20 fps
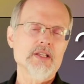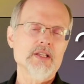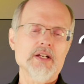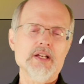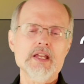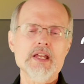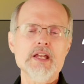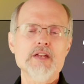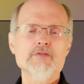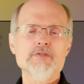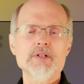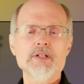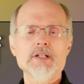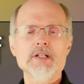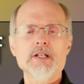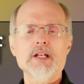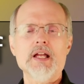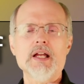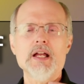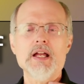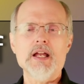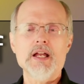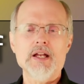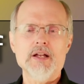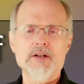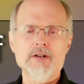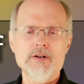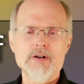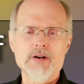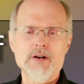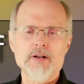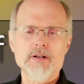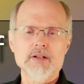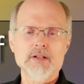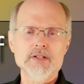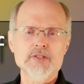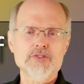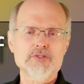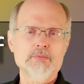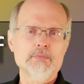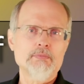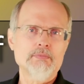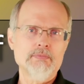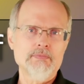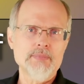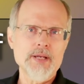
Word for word: That even a heartless,